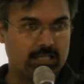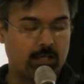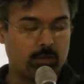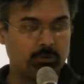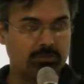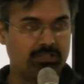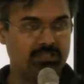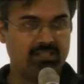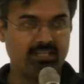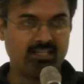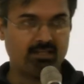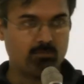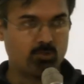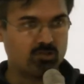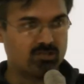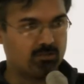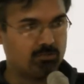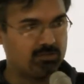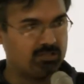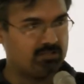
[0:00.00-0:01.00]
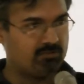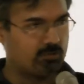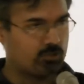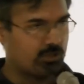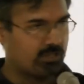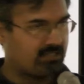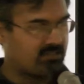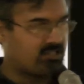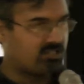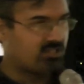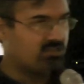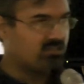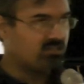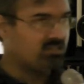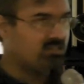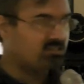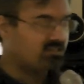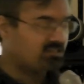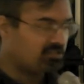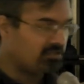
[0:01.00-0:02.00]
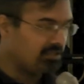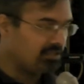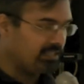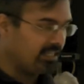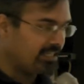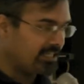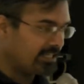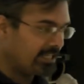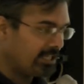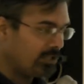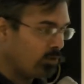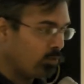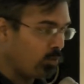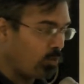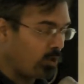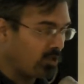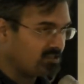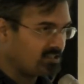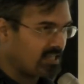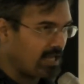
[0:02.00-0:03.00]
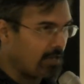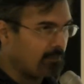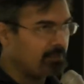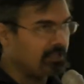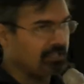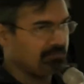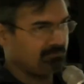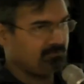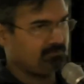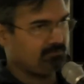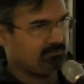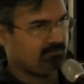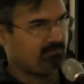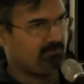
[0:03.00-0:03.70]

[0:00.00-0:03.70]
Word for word: Now, the thing about some of these visualizations is they can tell you what's happening,